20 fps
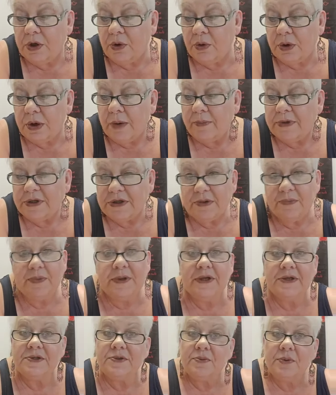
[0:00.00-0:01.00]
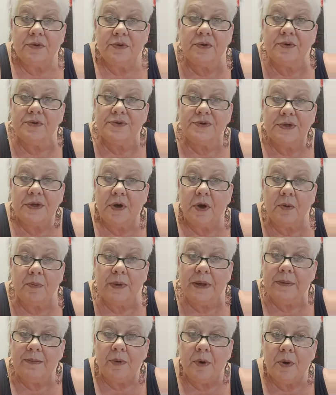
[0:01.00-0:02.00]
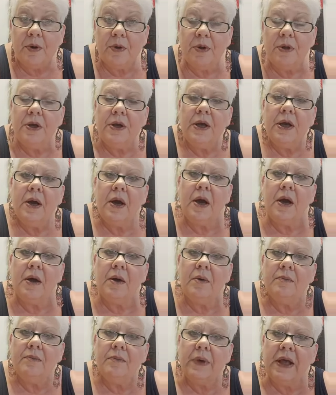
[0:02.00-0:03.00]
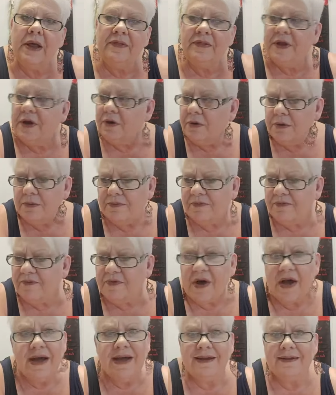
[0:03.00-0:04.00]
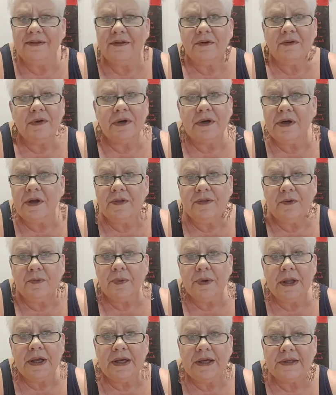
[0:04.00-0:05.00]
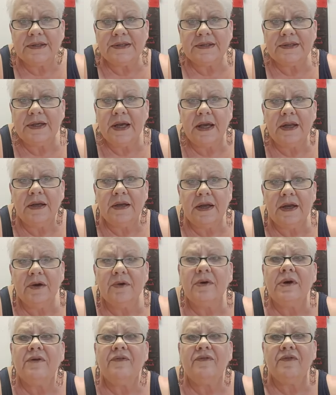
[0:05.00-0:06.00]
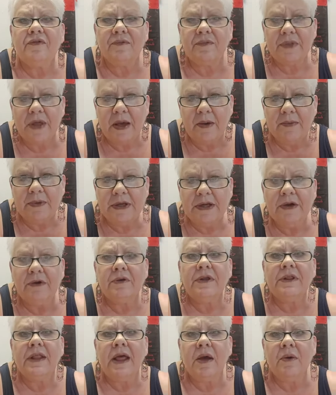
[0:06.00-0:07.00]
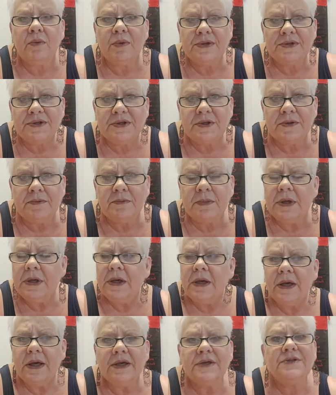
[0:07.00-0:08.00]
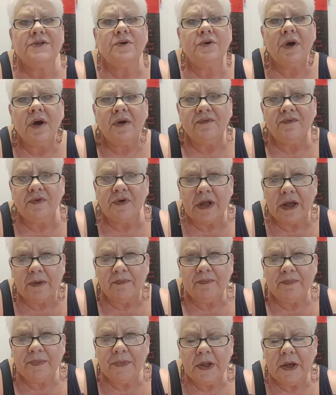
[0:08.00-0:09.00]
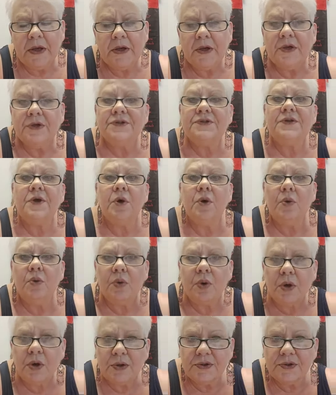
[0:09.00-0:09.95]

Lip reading: coming to peace with losing our people. And they're fine. They're in another place, and hearing from them and hearing that wisdom is so comforting. So